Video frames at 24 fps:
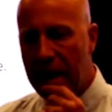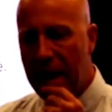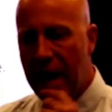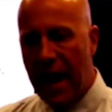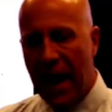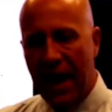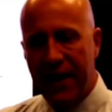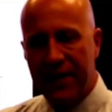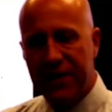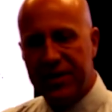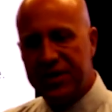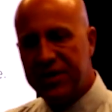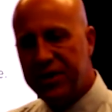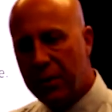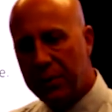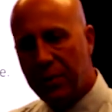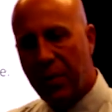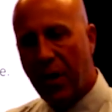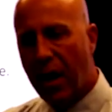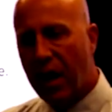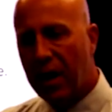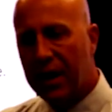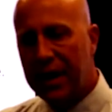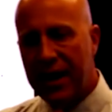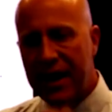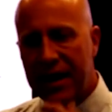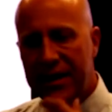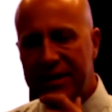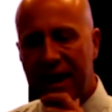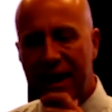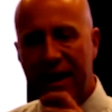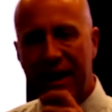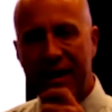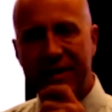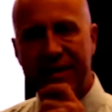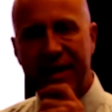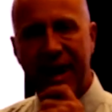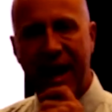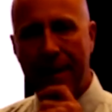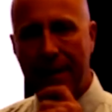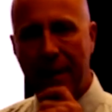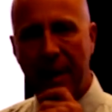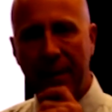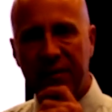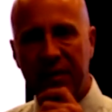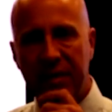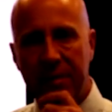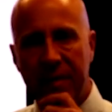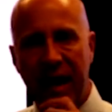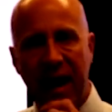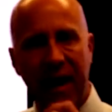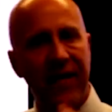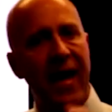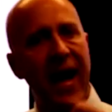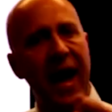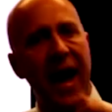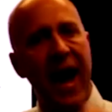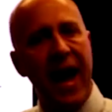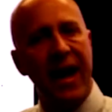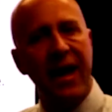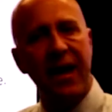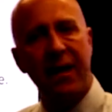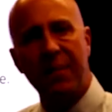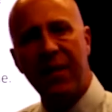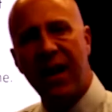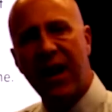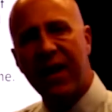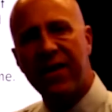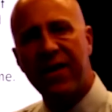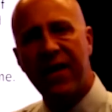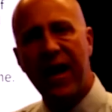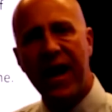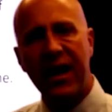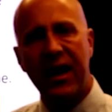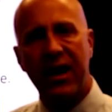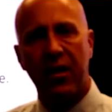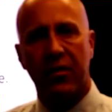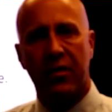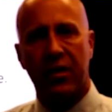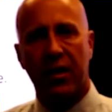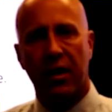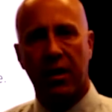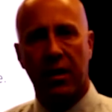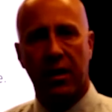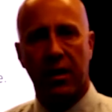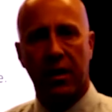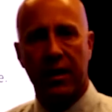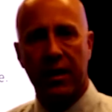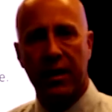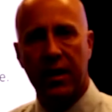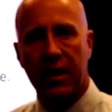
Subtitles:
and these two parking attendants came up to me and they handed me a thank you card.